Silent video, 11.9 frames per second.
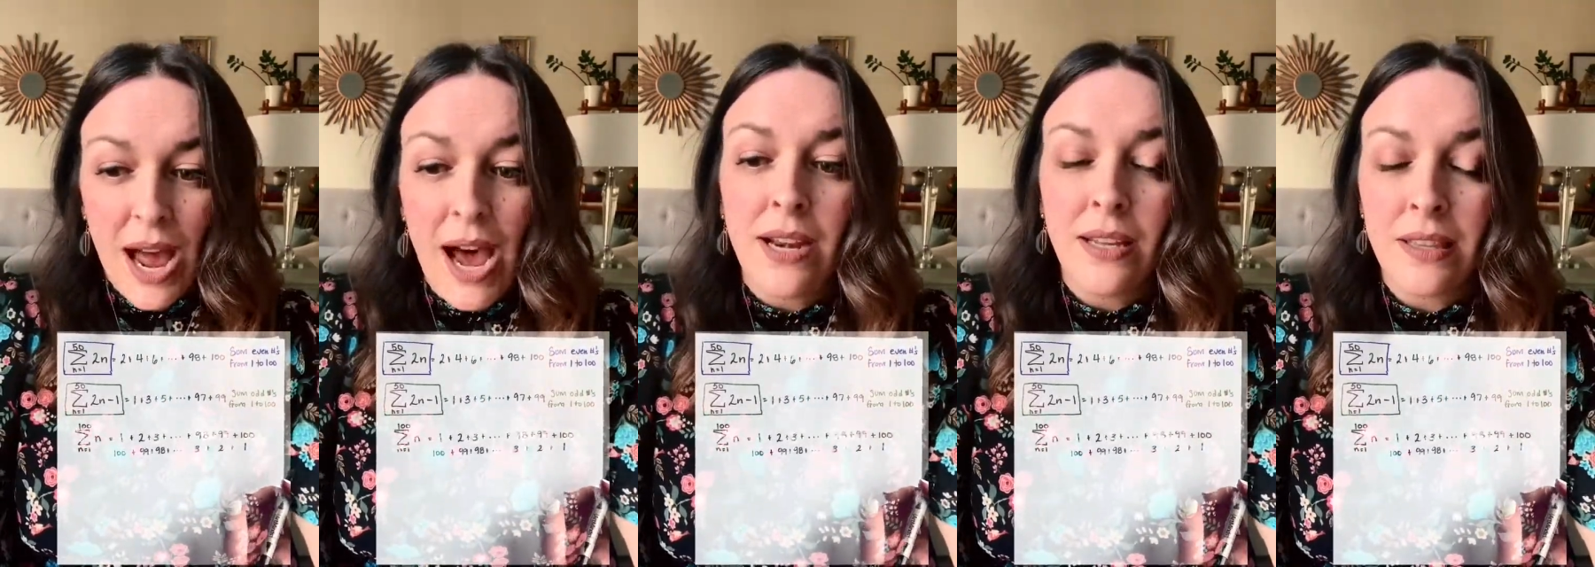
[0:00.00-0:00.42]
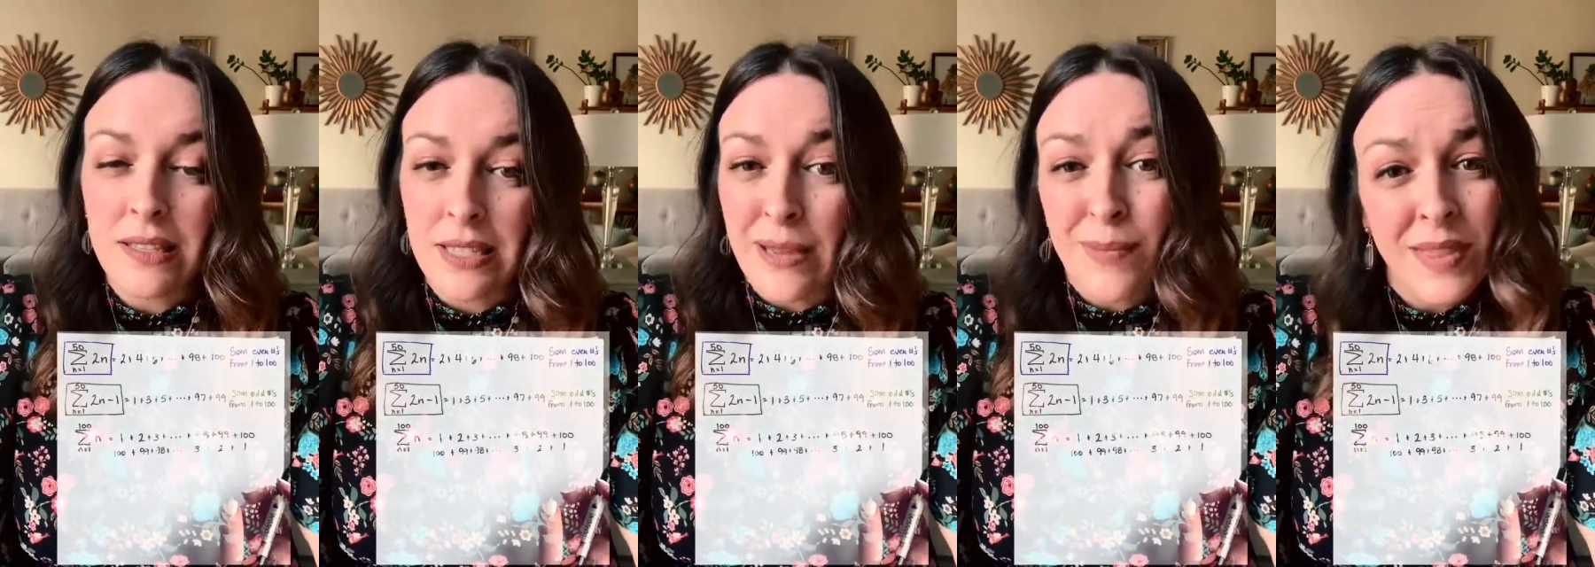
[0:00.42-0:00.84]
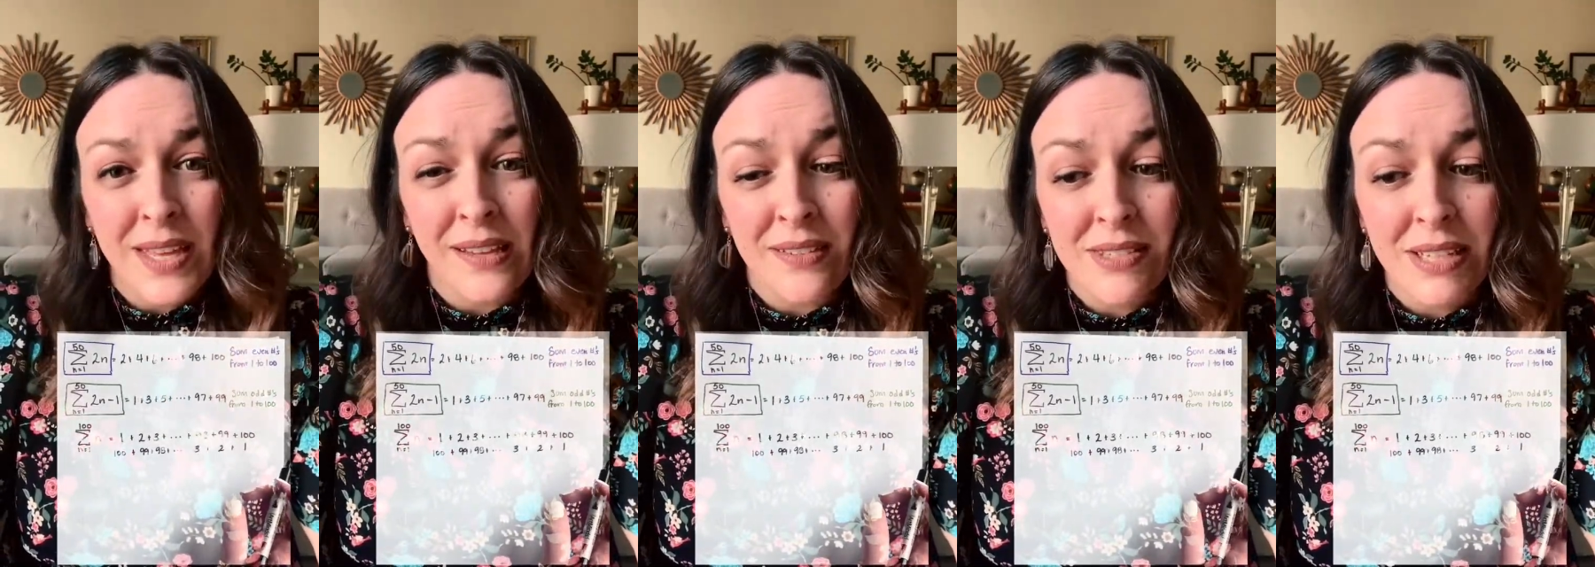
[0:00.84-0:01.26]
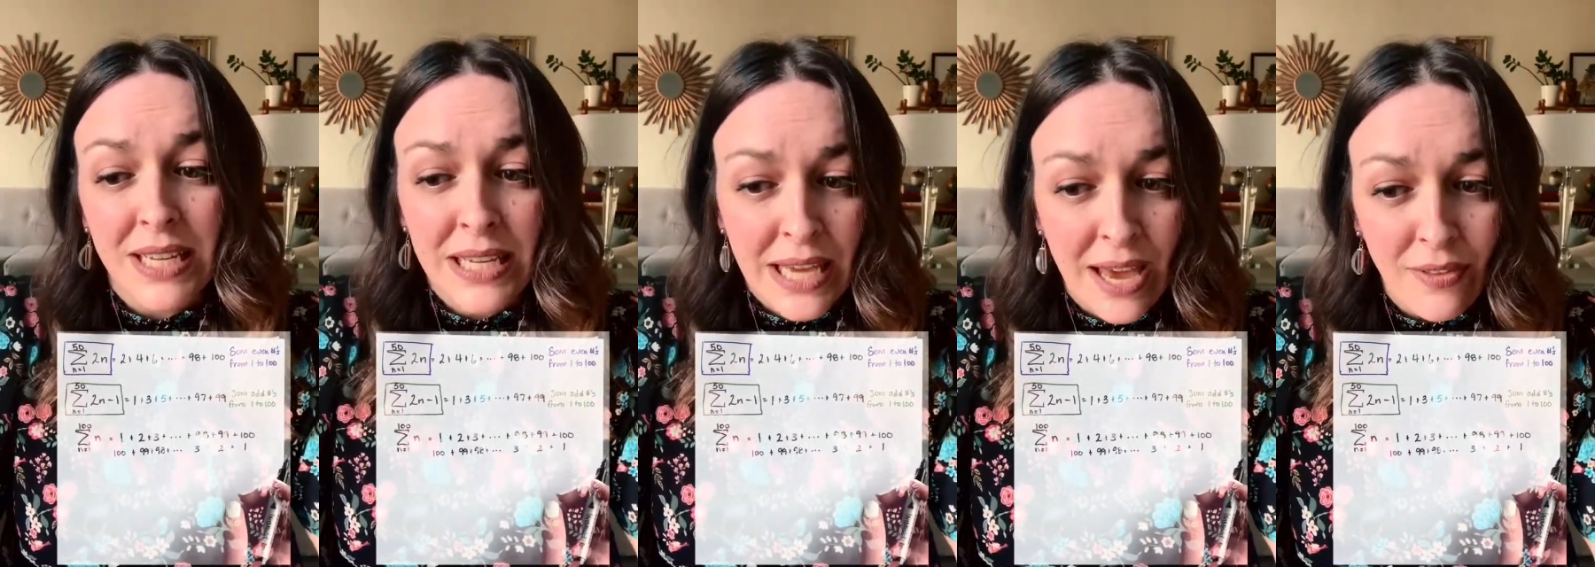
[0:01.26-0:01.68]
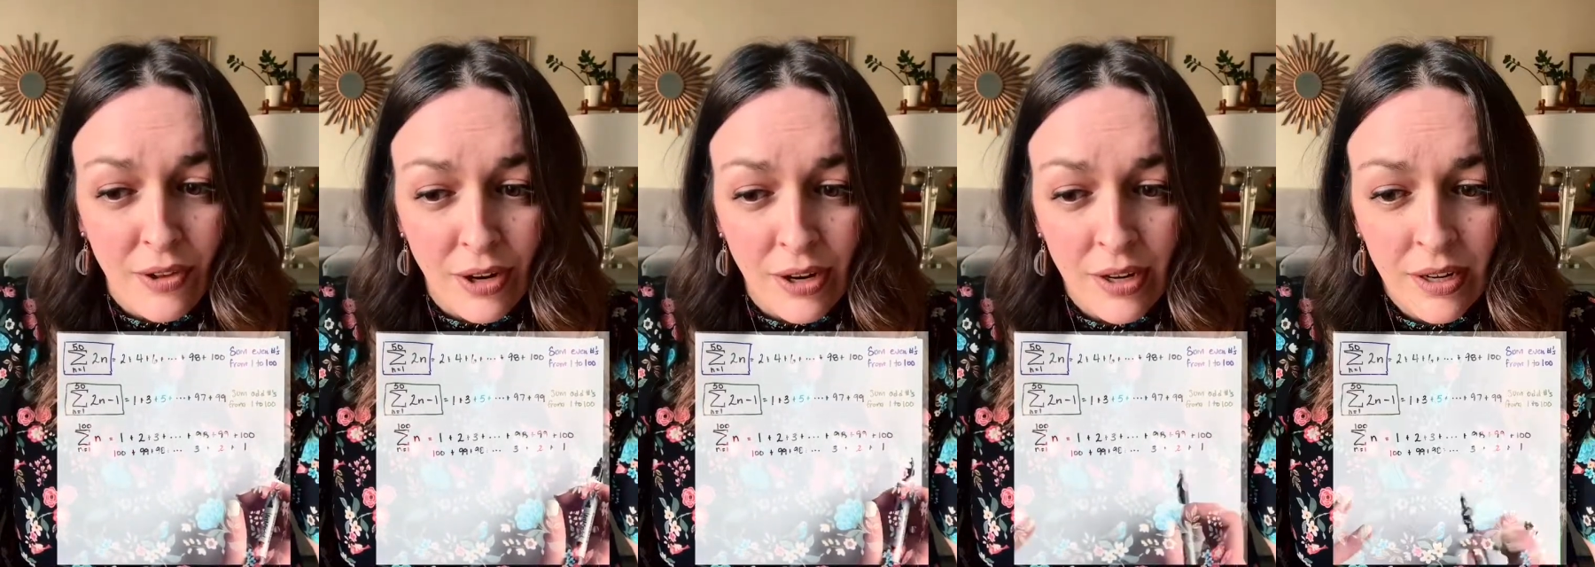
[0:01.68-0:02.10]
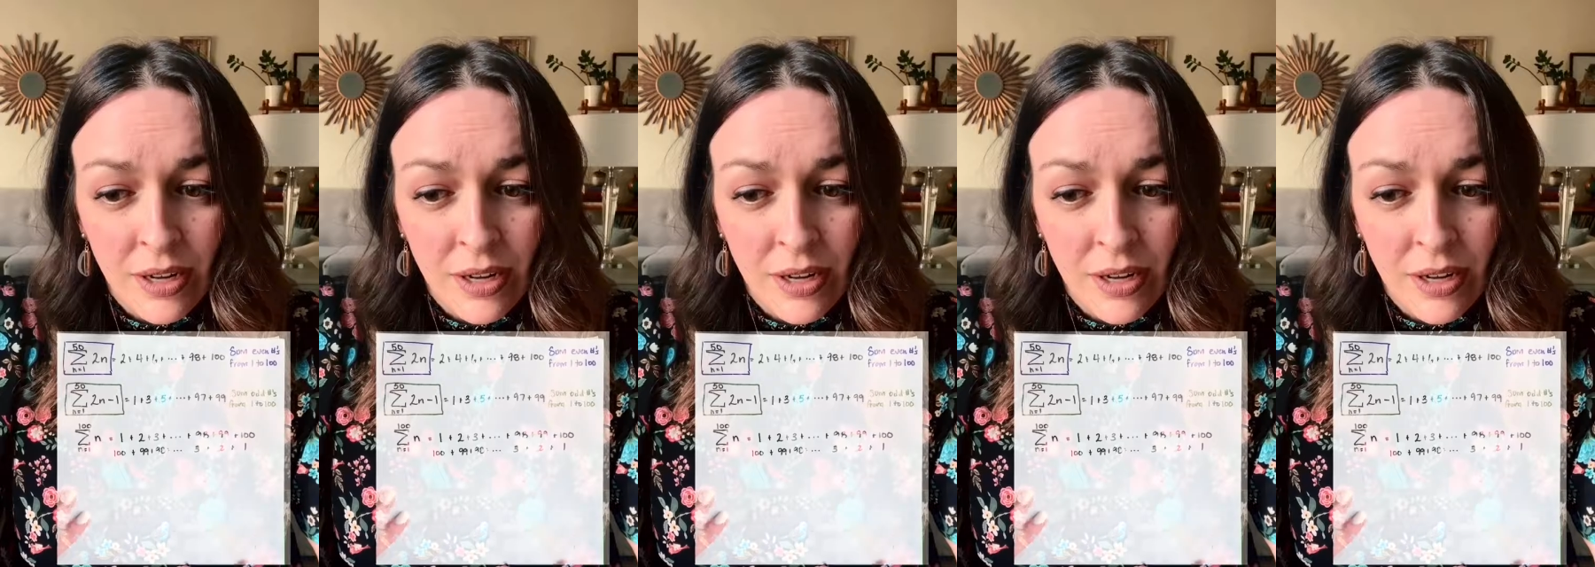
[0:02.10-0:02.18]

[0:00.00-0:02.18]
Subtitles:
adding the same things together.